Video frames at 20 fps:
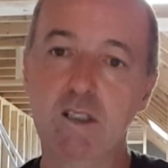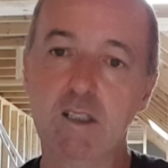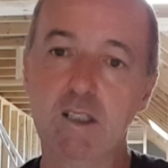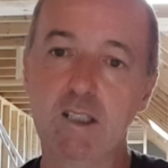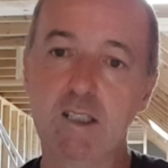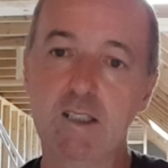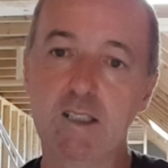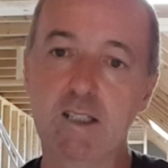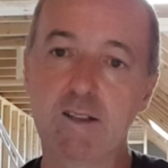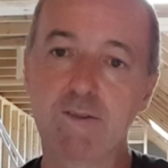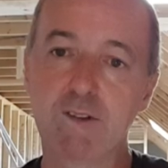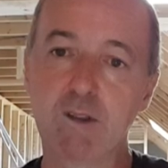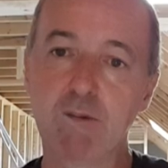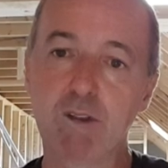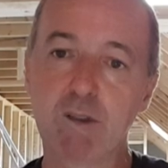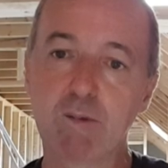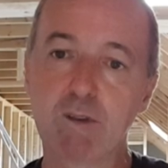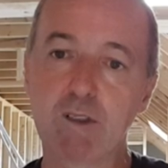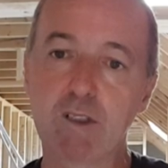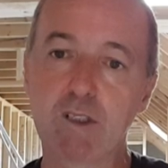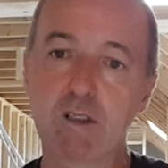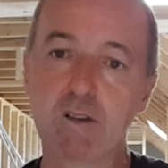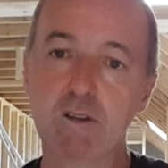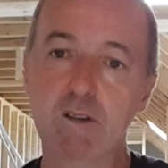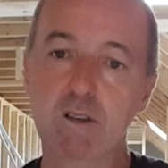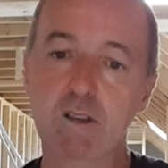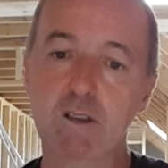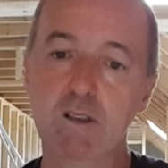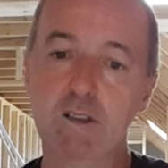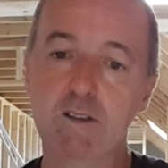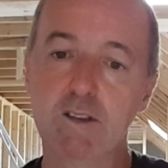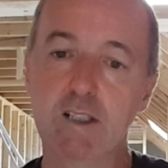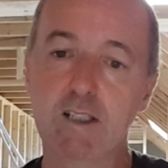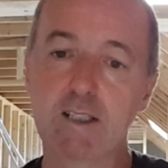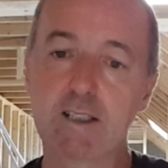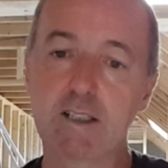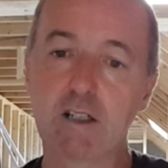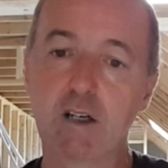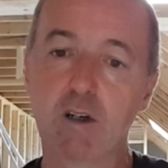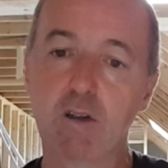in that viewing window, the
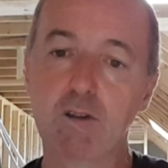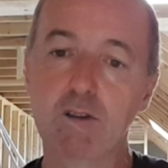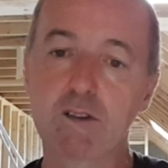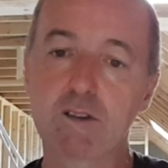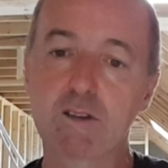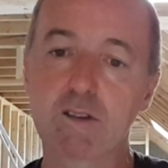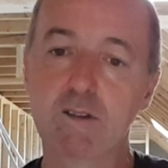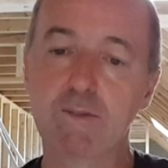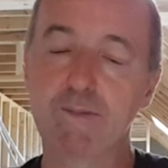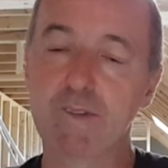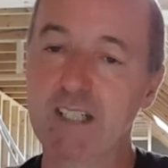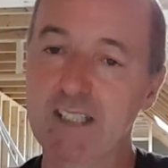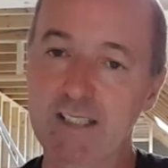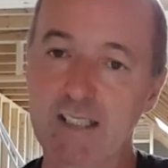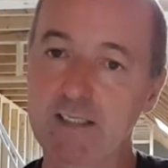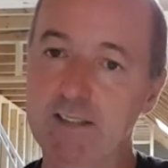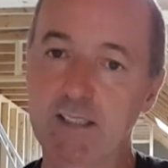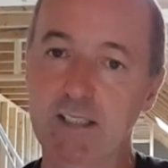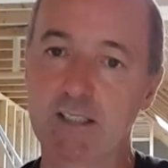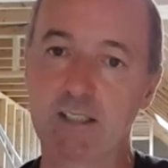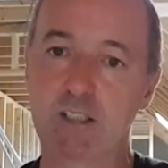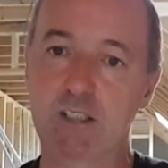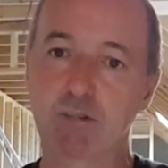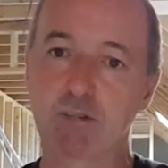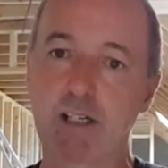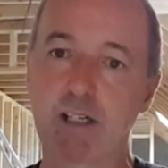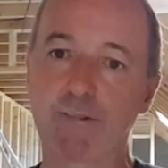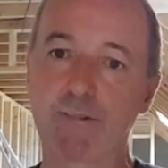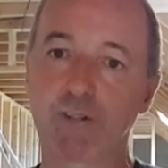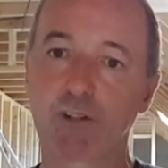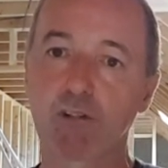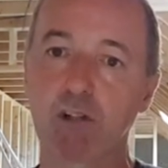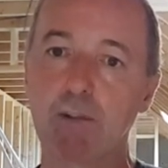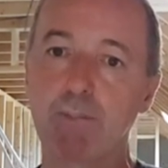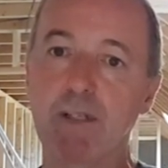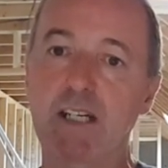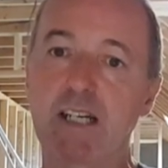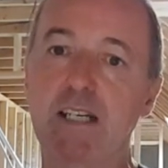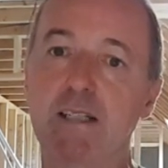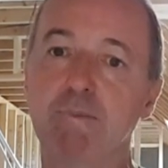little holes, that's it, it's ready for
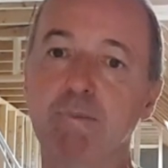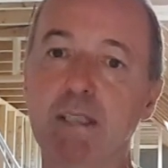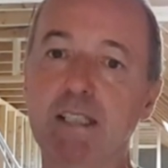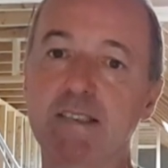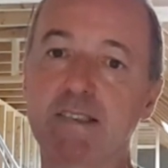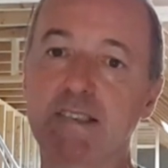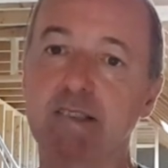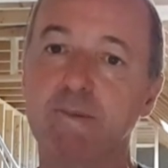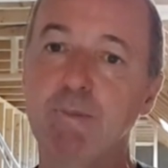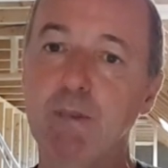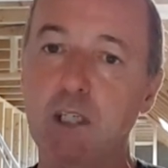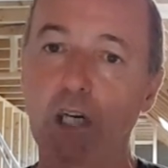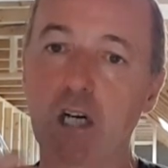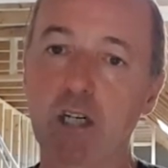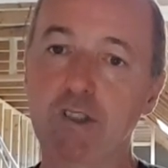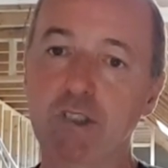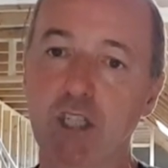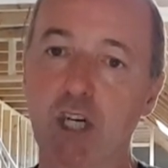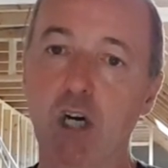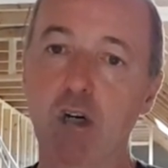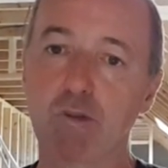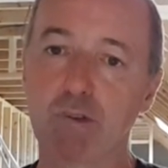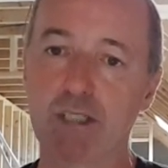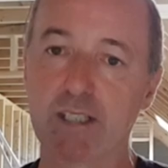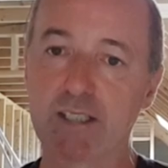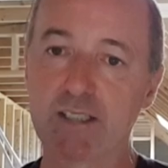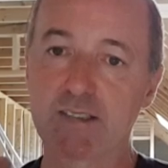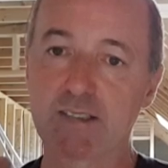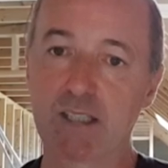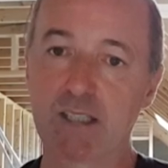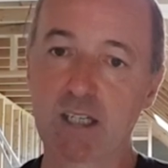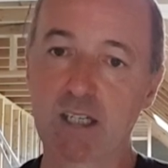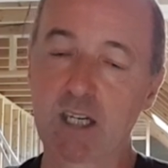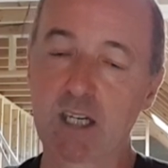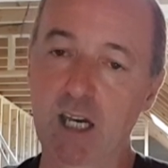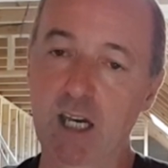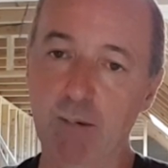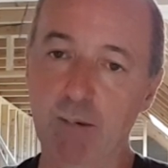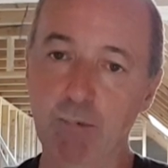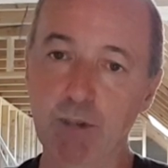crimping. It means it's beyond the O-rings,
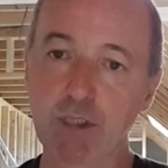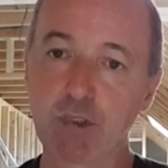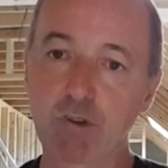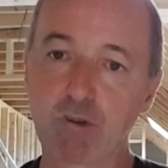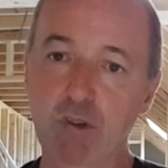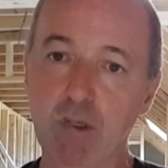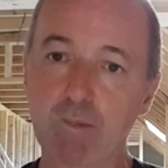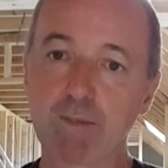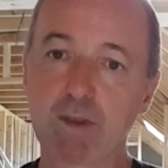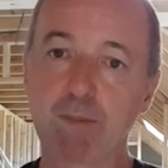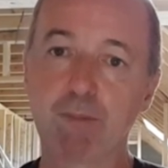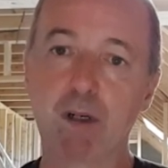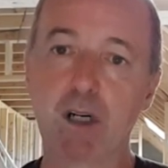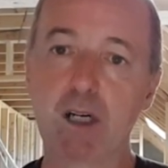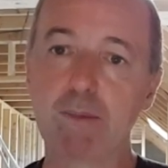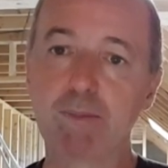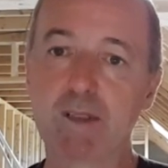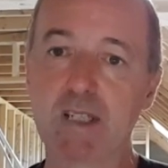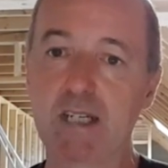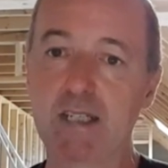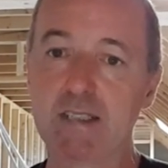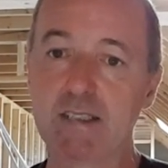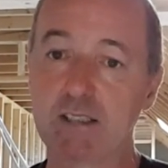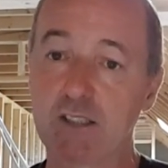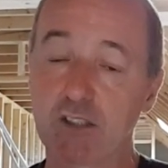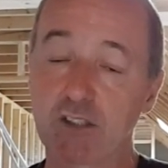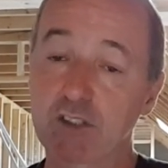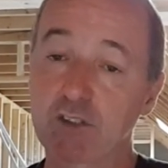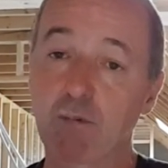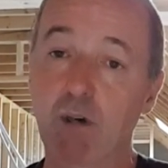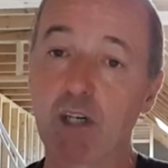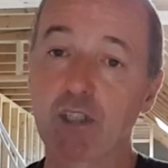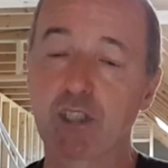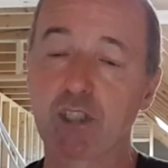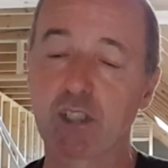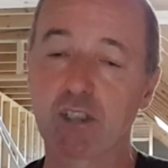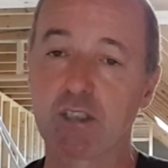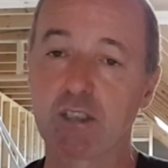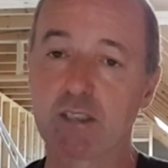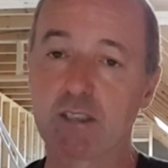and when you crimp the pipe then you're
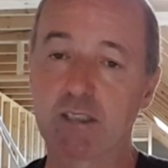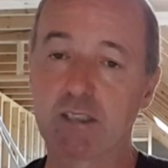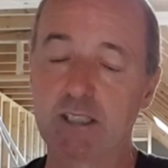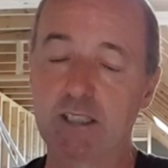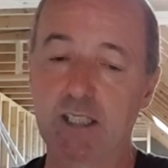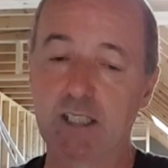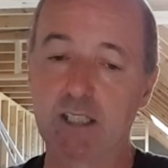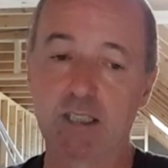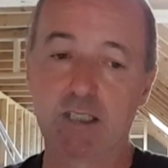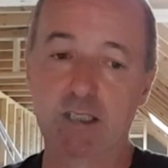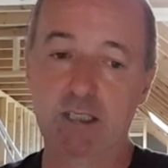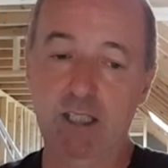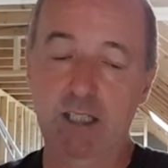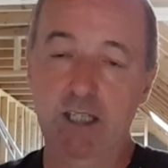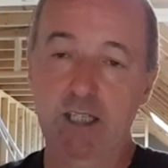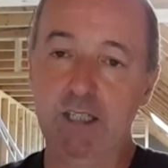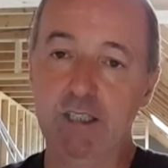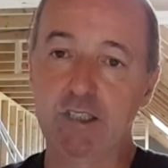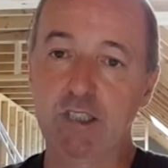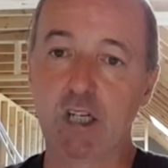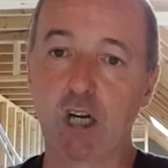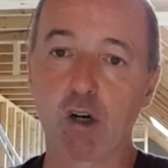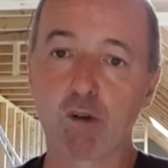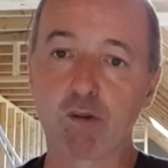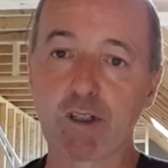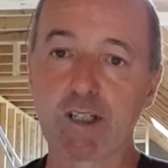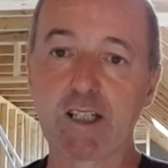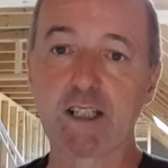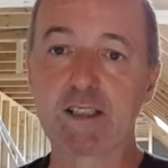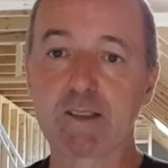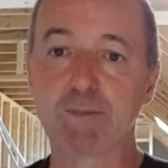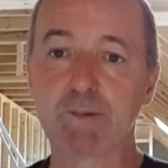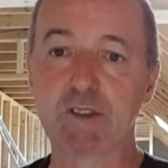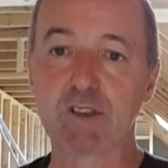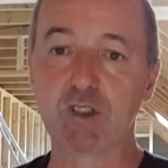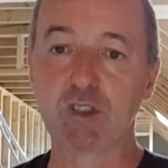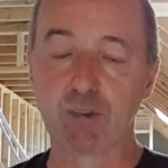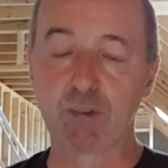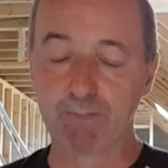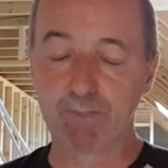squashing the O-ring into
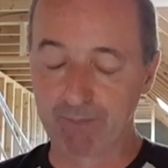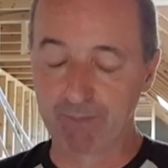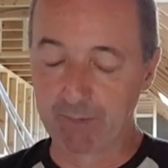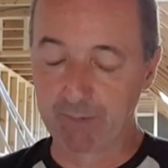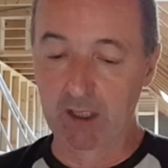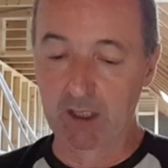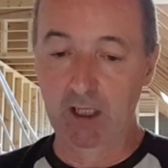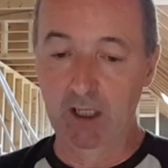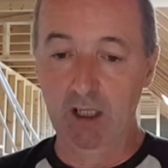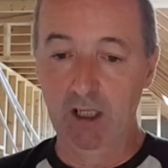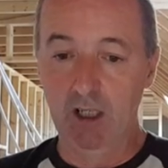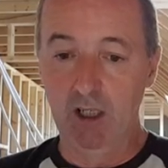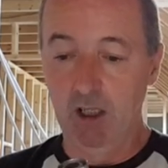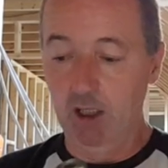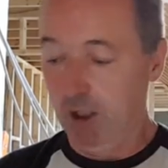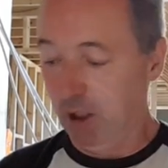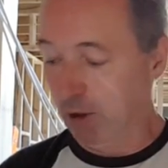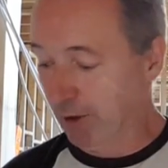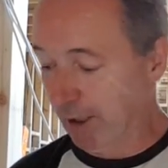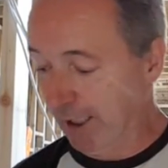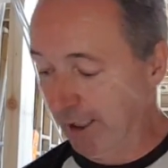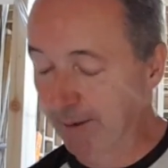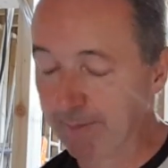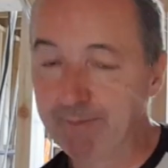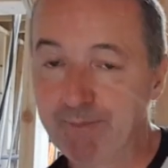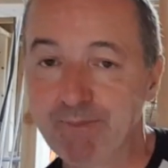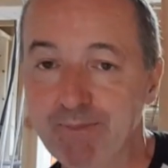position. Okay,